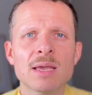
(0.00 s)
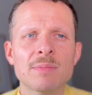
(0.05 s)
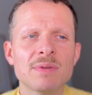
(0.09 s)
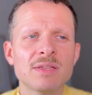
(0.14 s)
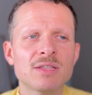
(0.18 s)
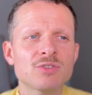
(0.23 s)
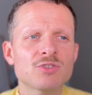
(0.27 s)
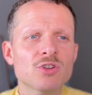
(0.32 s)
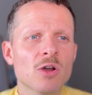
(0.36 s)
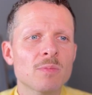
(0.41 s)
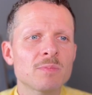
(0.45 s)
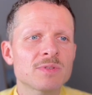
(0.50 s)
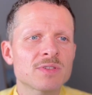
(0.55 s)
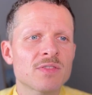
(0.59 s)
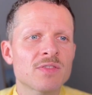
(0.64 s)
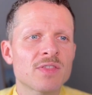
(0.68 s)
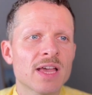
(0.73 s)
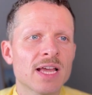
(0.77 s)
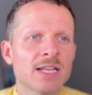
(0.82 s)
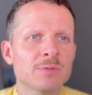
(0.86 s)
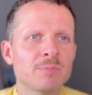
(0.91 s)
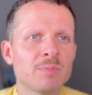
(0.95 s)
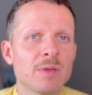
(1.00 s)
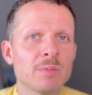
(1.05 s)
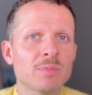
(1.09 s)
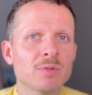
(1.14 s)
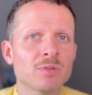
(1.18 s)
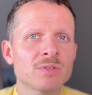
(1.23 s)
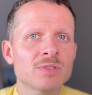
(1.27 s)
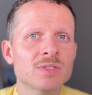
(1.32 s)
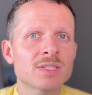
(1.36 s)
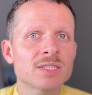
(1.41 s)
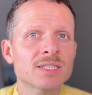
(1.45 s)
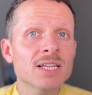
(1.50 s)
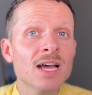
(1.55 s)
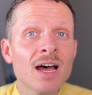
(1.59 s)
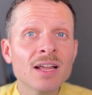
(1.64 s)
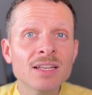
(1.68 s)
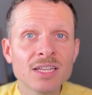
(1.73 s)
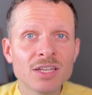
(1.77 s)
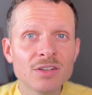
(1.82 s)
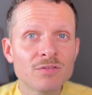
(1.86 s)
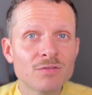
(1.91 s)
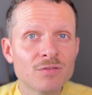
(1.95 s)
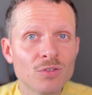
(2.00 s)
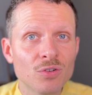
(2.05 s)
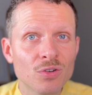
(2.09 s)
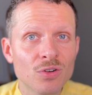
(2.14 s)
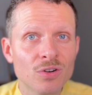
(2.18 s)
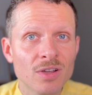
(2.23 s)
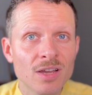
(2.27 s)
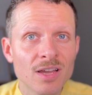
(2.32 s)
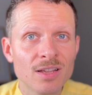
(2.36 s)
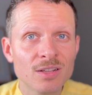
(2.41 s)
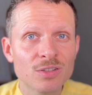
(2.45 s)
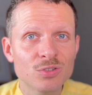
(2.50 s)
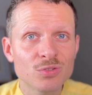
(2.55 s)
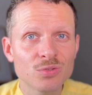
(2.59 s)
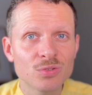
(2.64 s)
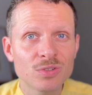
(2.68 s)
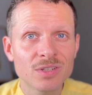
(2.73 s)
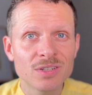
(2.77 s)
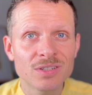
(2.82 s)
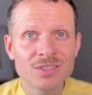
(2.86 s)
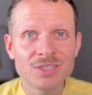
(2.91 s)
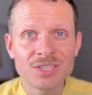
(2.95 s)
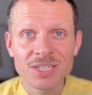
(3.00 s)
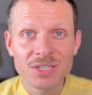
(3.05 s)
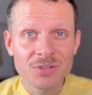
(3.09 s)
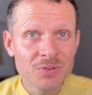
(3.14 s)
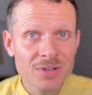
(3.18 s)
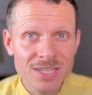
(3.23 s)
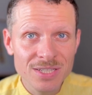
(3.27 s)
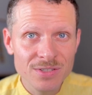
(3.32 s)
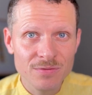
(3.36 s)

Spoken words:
mean, jobs that people studied for and took degrees